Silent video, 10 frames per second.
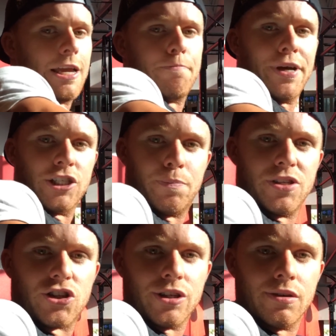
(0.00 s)
impinged
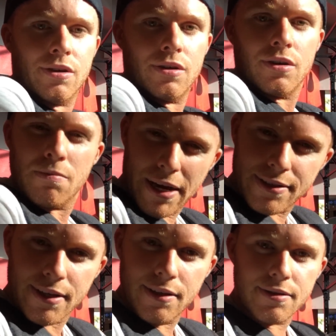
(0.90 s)
position.
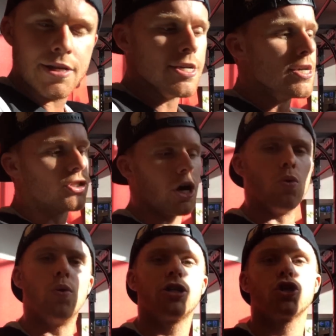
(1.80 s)
Make sense?
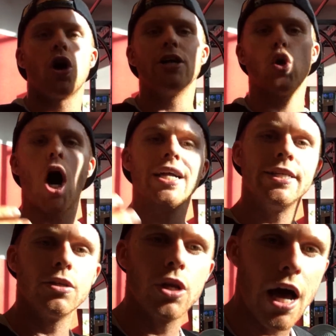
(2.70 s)
So we're trying to
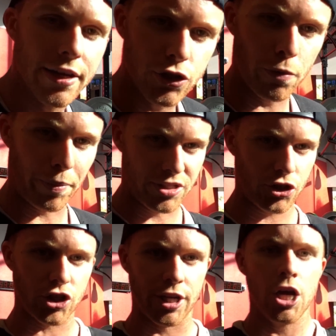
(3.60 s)
idealize your
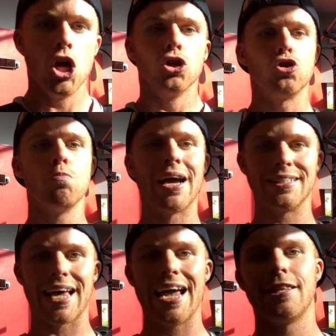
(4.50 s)
position to
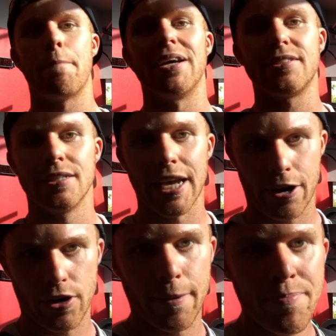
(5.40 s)
maintain the best
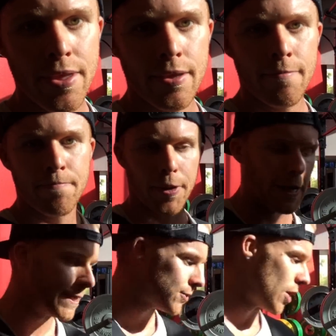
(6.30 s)
integrity.
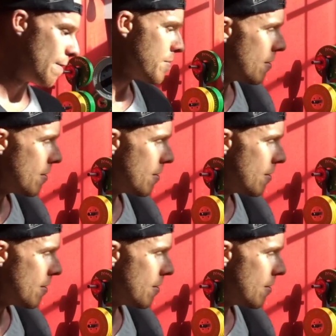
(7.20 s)
Okay, so